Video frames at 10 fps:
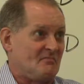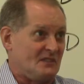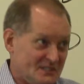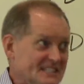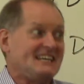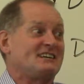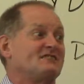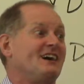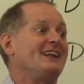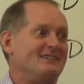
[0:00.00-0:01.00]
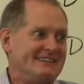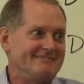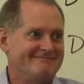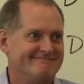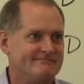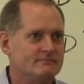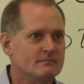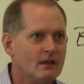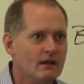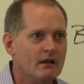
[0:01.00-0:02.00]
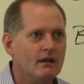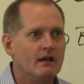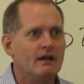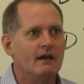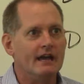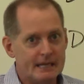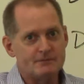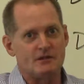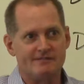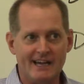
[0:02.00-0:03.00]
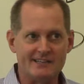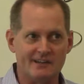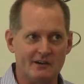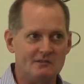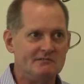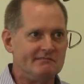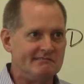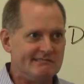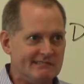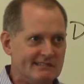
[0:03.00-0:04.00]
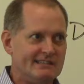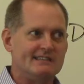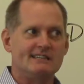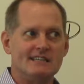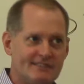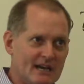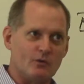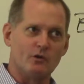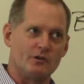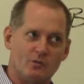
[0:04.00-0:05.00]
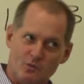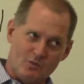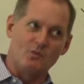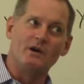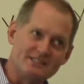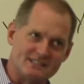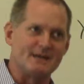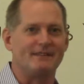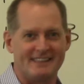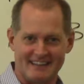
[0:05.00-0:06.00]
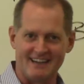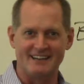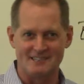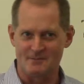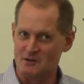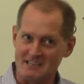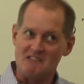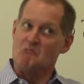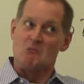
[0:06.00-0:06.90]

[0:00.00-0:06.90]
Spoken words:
Because then I could follow it. And ipso facto, if that word wasn't something that God has spoken,